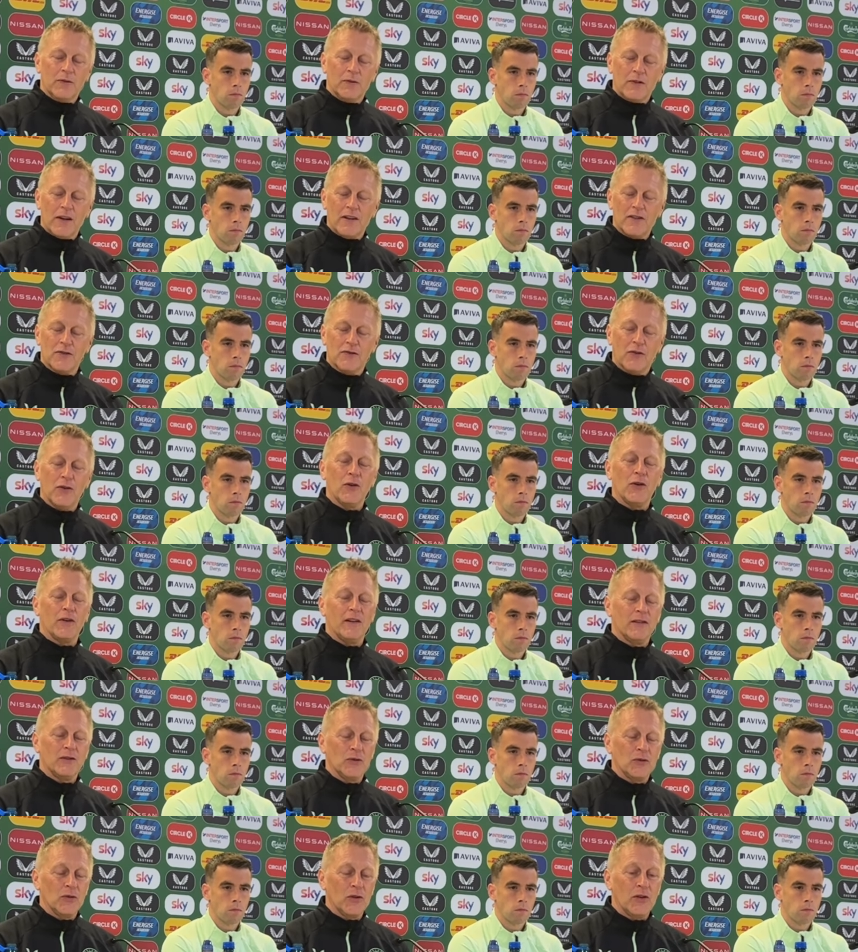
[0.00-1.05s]
Speaker 1: transfer
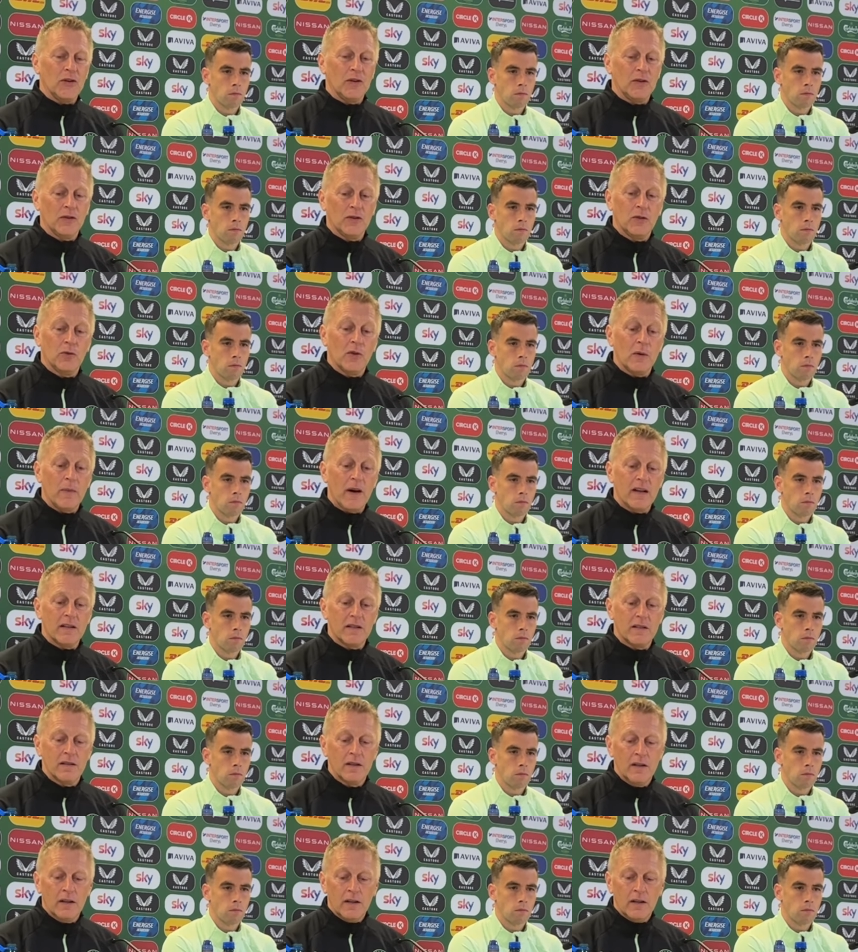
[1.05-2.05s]
into the match.